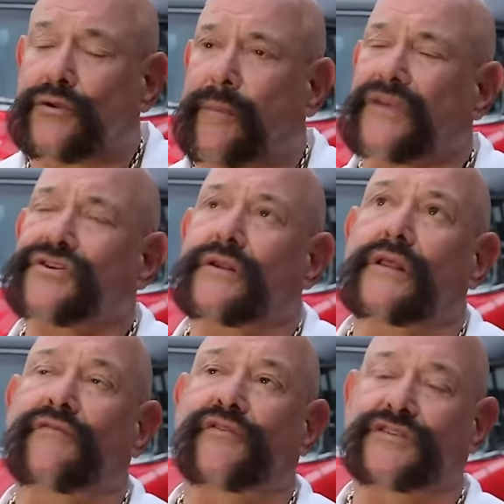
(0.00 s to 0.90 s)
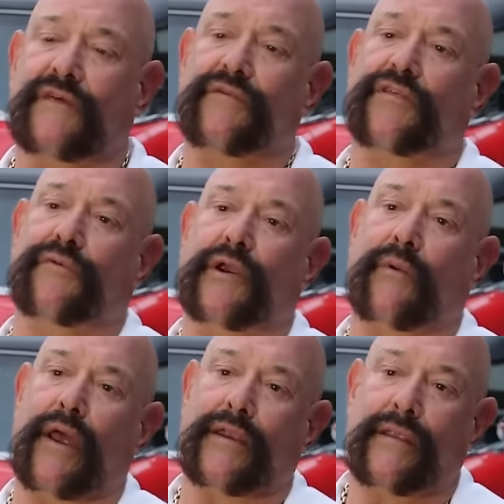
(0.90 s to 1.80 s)
So basically, for 73
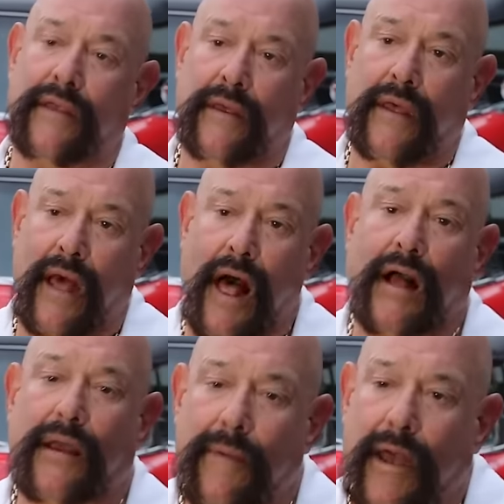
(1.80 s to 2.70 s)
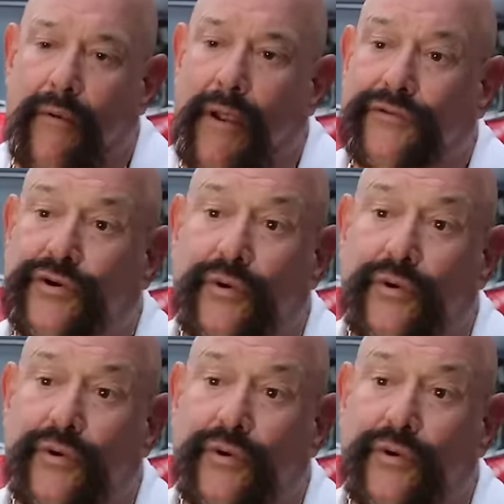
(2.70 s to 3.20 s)
grand, I'll come out around